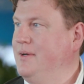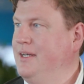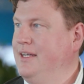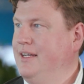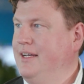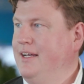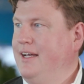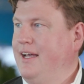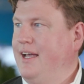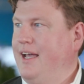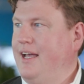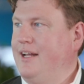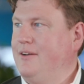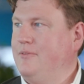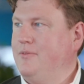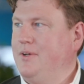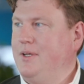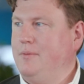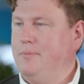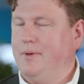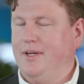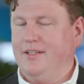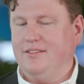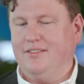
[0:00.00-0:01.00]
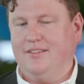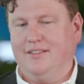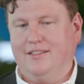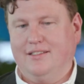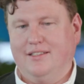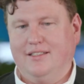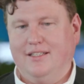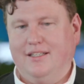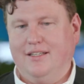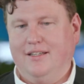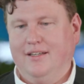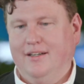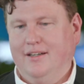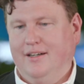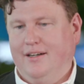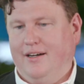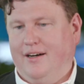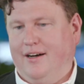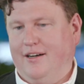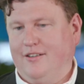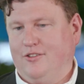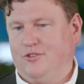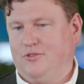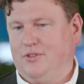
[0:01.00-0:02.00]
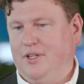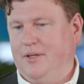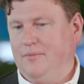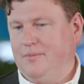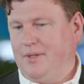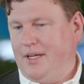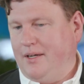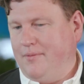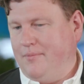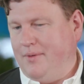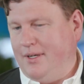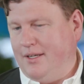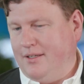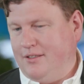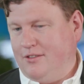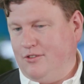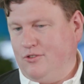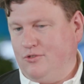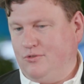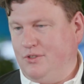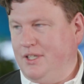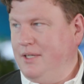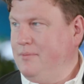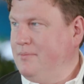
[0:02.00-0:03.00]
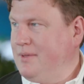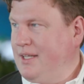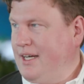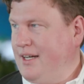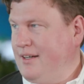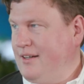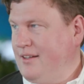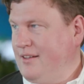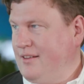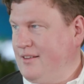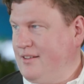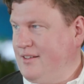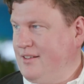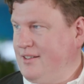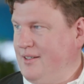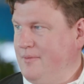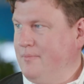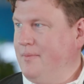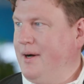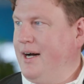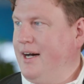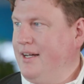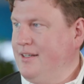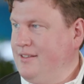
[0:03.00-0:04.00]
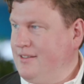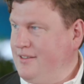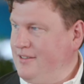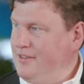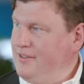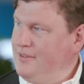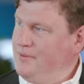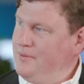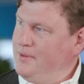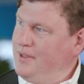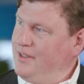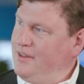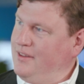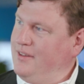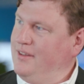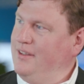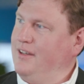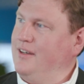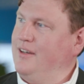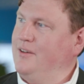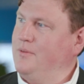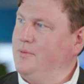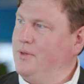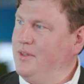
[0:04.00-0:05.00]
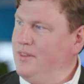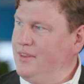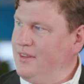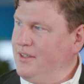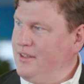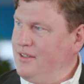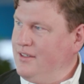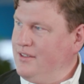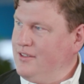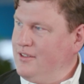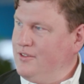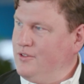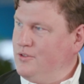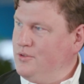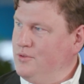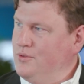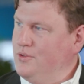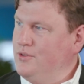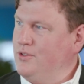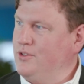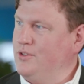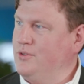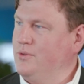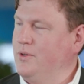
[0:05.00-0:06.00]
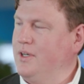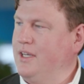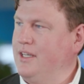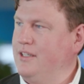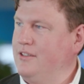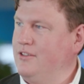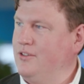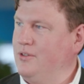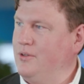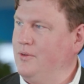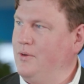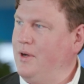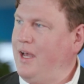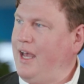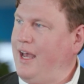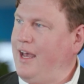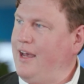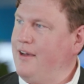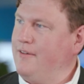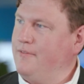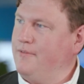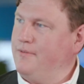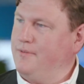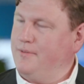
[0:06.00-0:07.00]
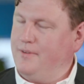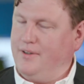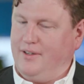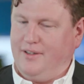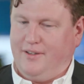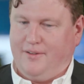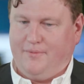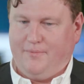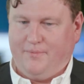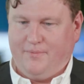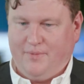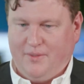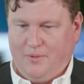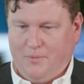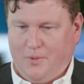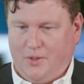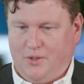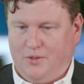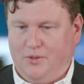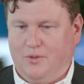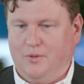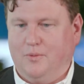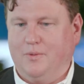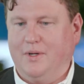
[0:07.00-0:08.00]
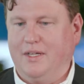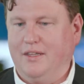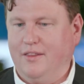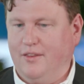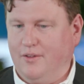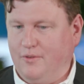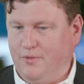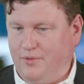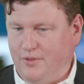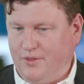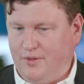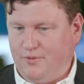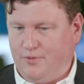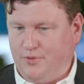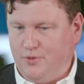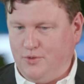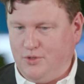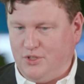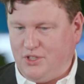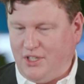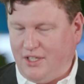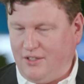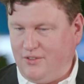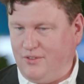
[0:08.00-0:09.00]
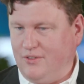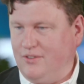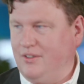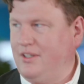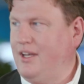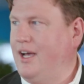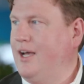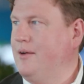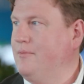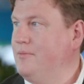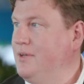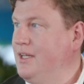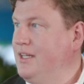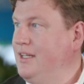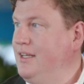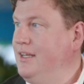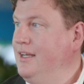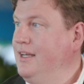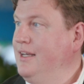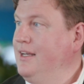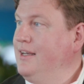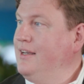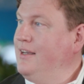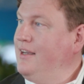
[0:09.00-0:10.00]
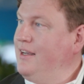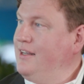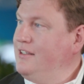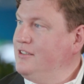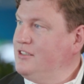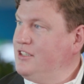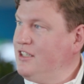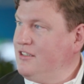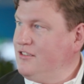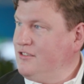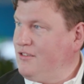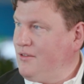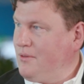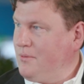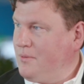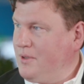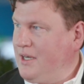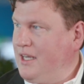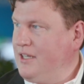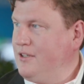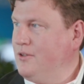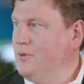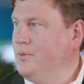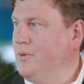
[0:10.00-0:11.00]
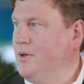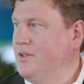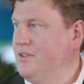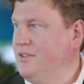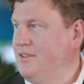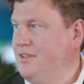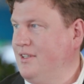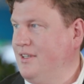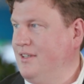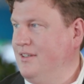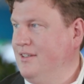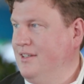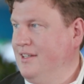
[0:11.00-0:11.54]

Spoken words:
Mm-hmm. And we basically are streamlining the demand with what the crew is doing to have what to cook when, the food just on time ready, in just the right quantity.